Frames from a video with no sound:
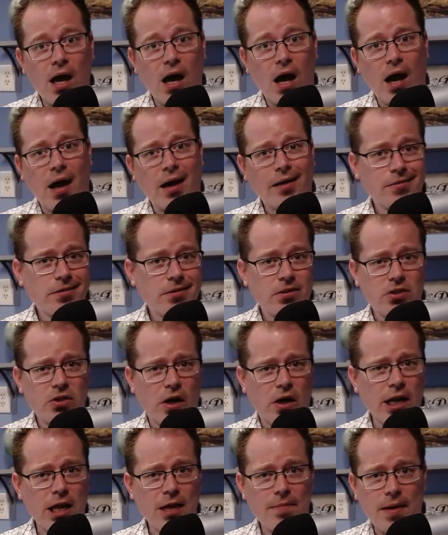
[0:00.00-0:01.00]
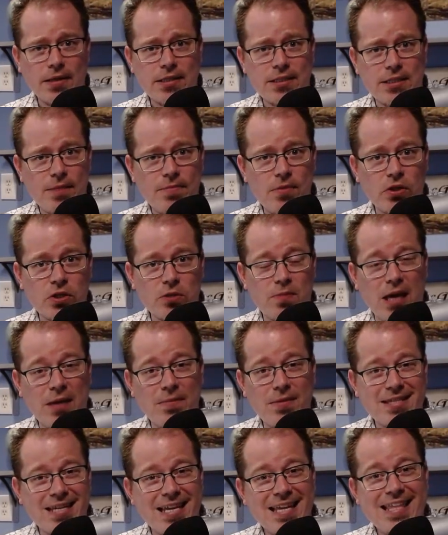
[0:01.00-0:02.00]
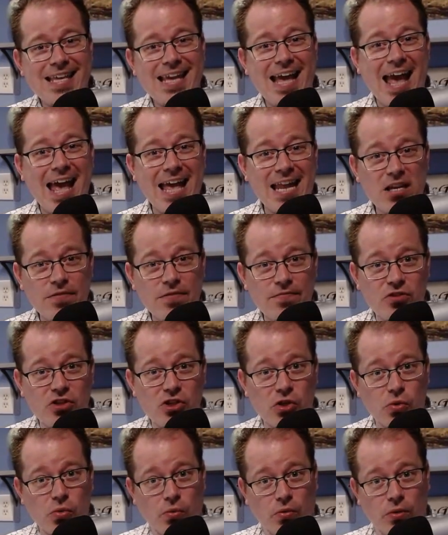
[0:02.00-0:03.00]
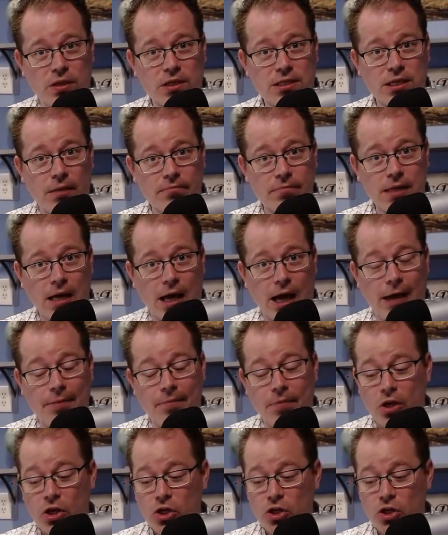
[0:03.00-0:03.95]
on talking about stimulus payments in the end of June sometime.